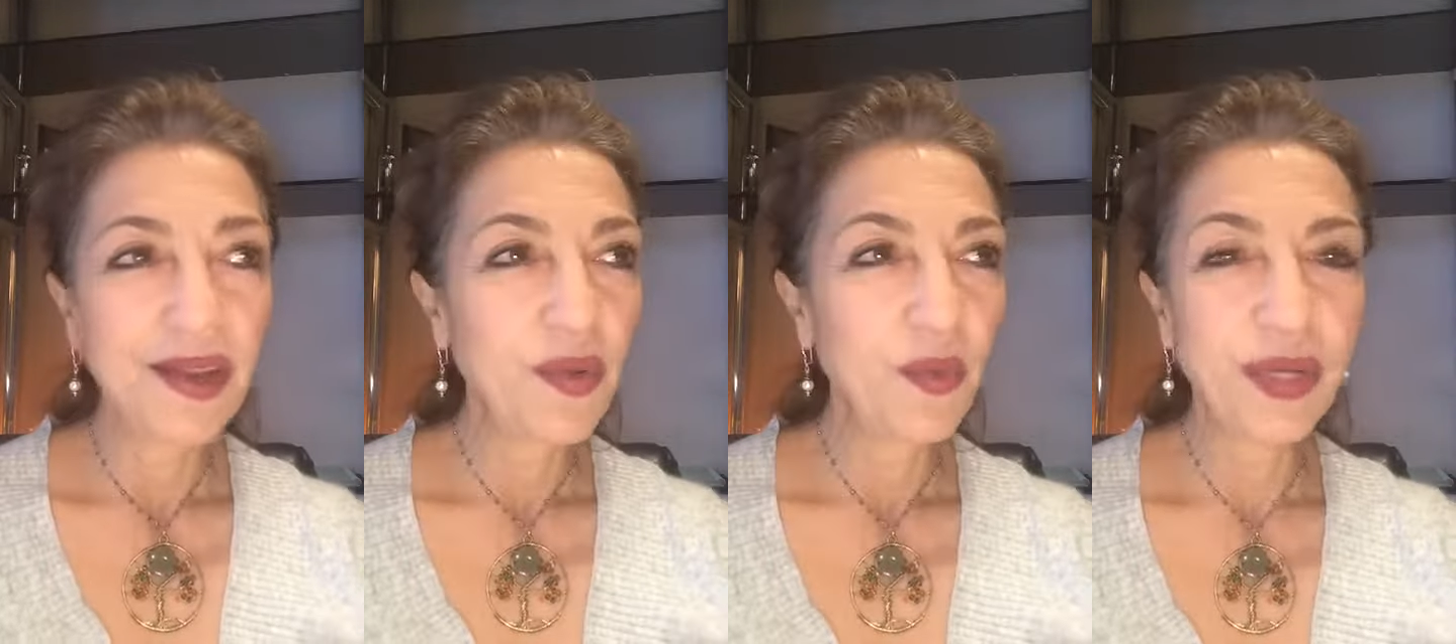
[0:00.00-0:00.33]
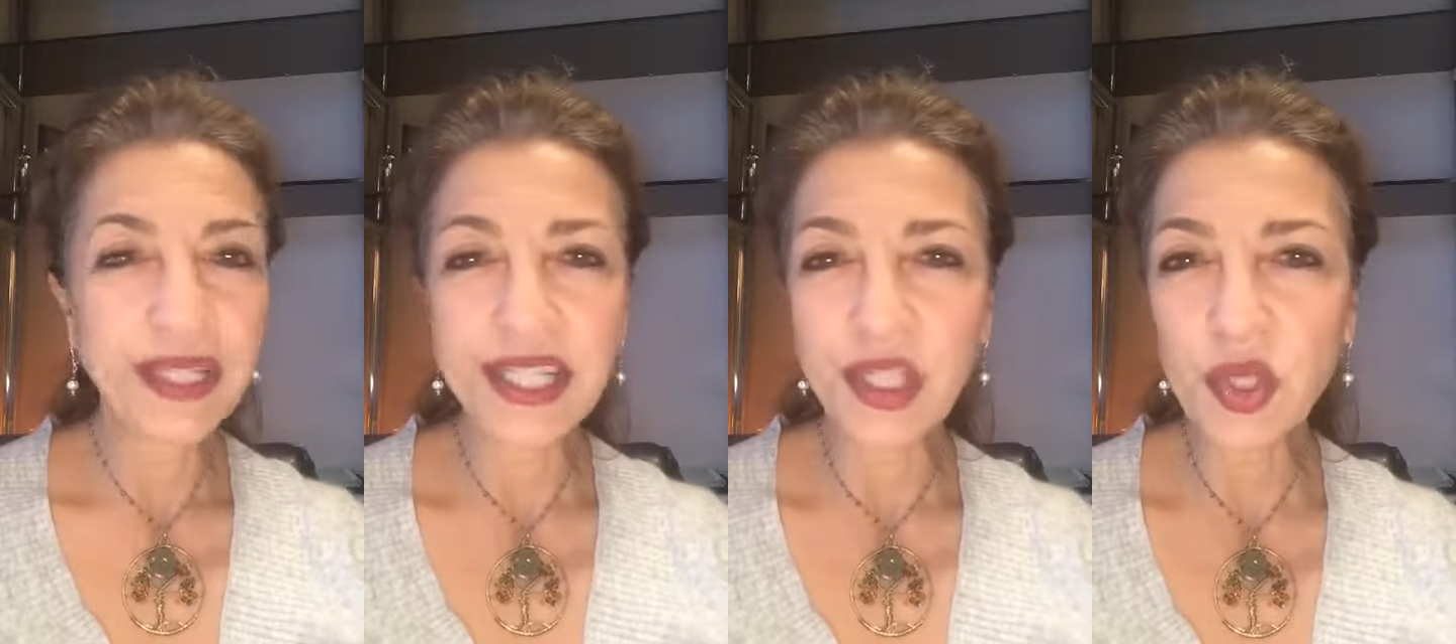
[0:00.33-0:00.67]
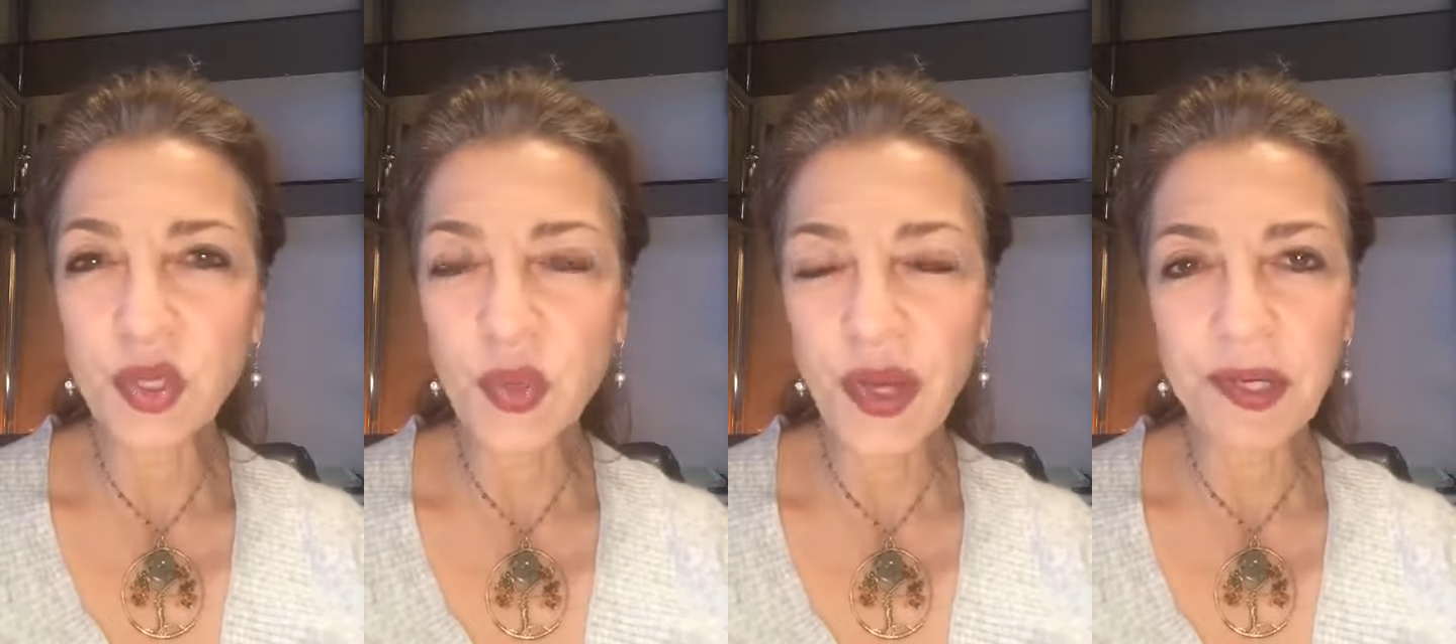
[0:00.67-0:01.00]
with
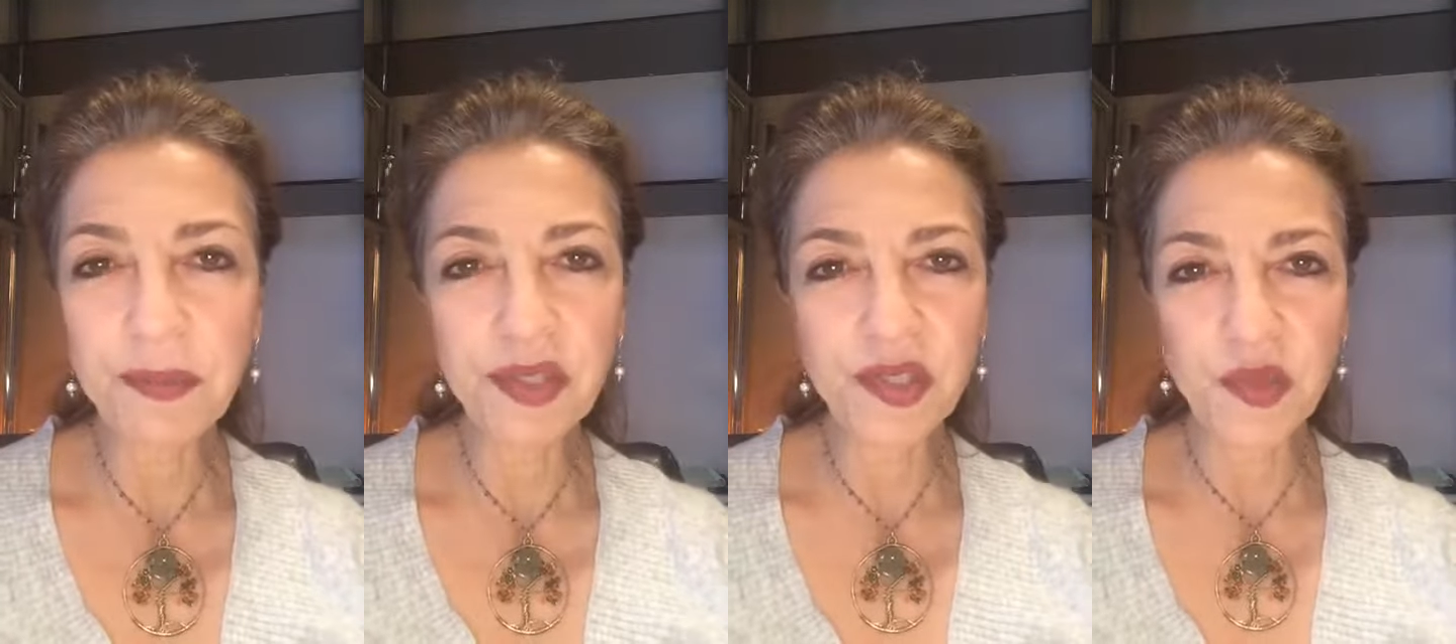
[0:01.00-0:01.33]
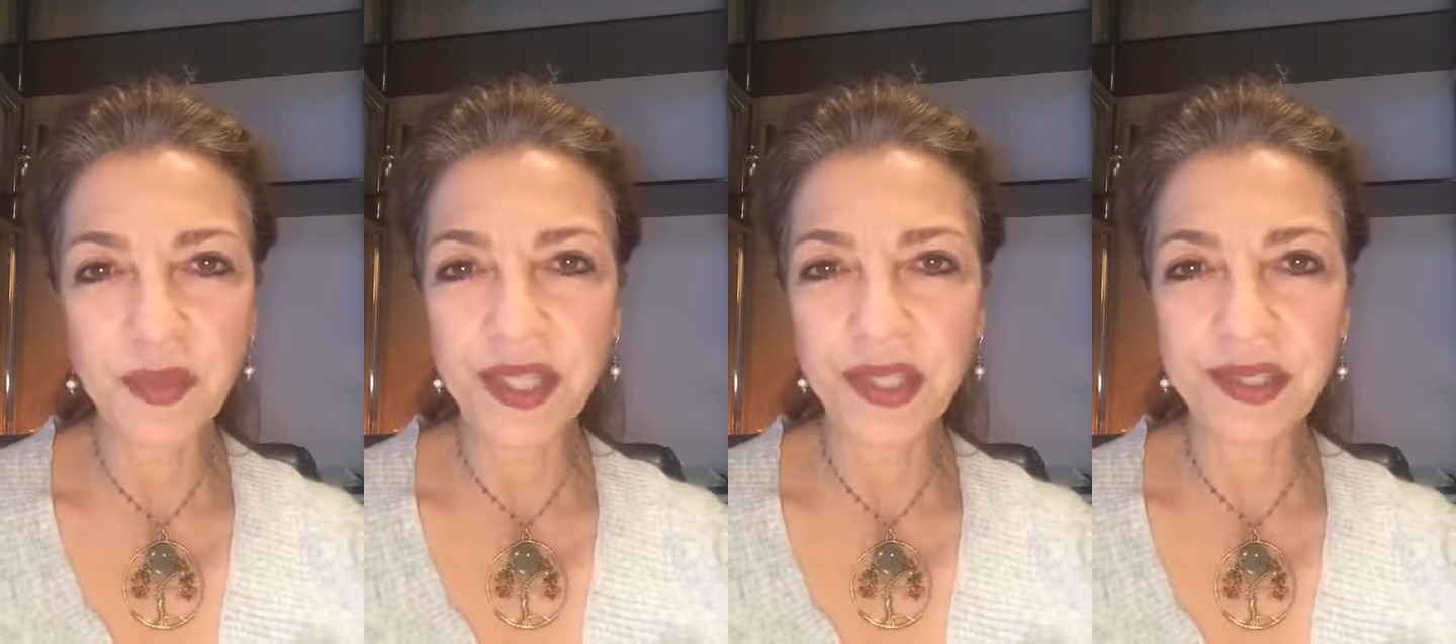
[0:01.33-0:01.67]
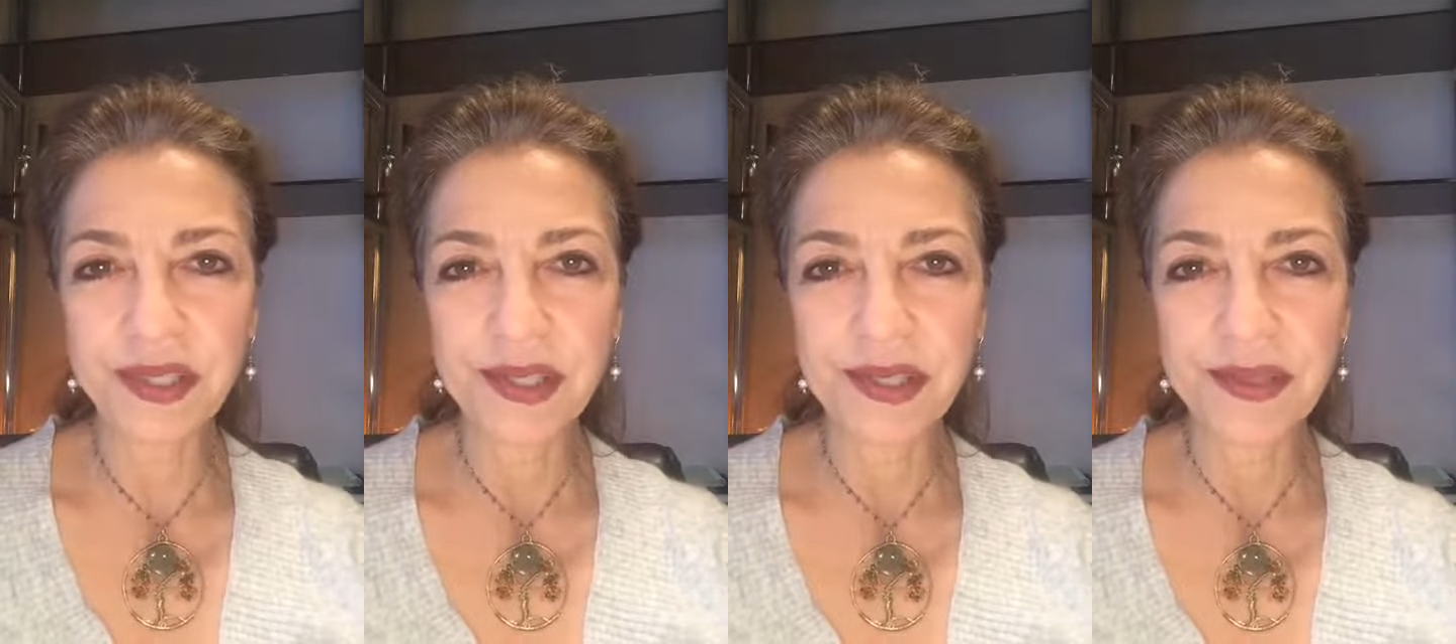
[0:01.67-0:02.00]
incredible
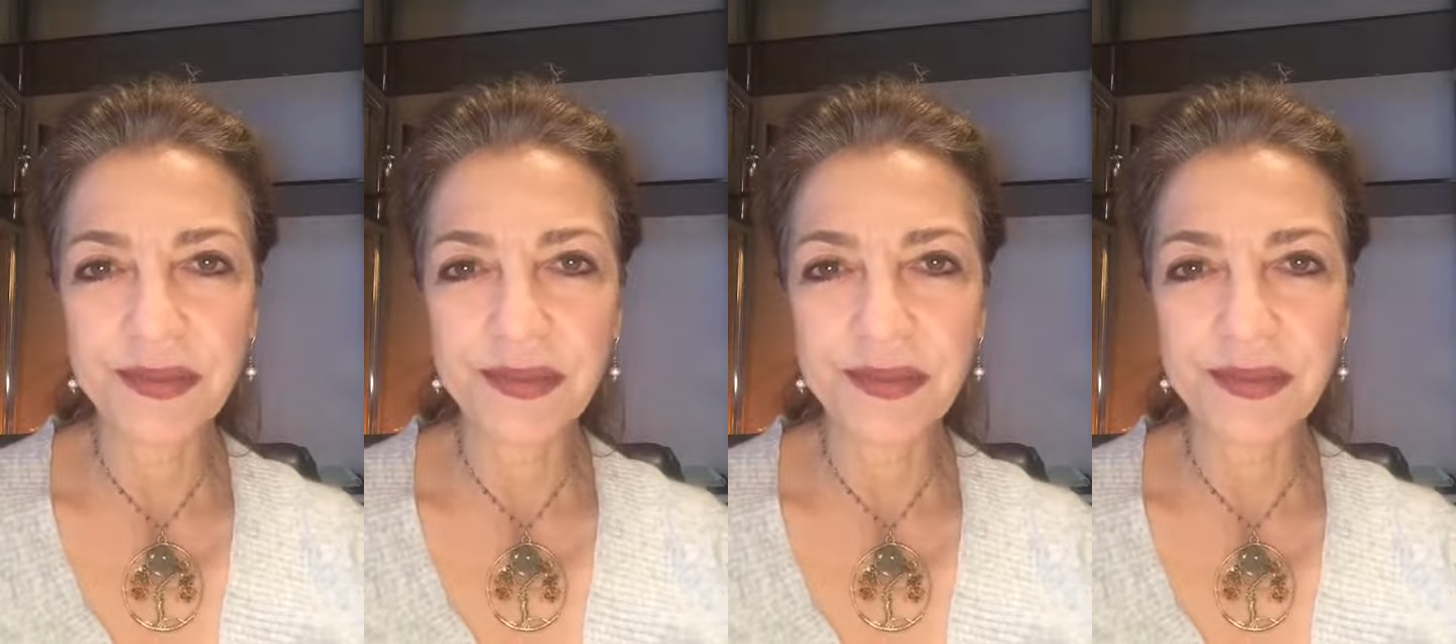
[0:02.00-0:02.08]
speakers